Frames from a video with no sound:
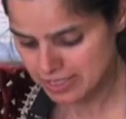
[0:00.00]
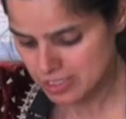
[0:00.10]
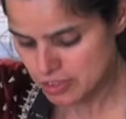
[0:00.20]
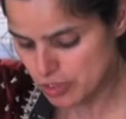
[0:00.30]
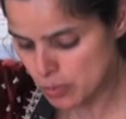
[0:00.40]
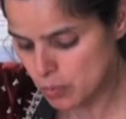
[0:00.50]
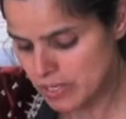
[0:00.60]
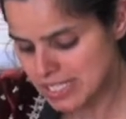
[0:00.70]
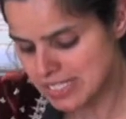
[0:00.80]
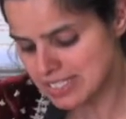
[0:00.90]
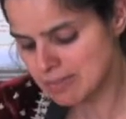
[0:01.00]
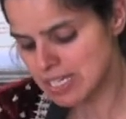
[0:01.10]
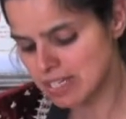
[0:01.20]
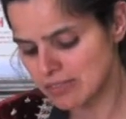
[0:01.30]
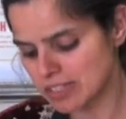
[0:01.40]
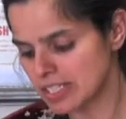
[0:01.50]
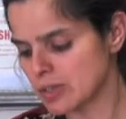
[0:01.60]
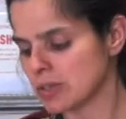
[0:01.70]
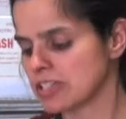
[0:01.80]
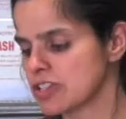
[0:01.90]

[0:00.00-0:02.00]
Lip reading: So we need some kind of a liquid.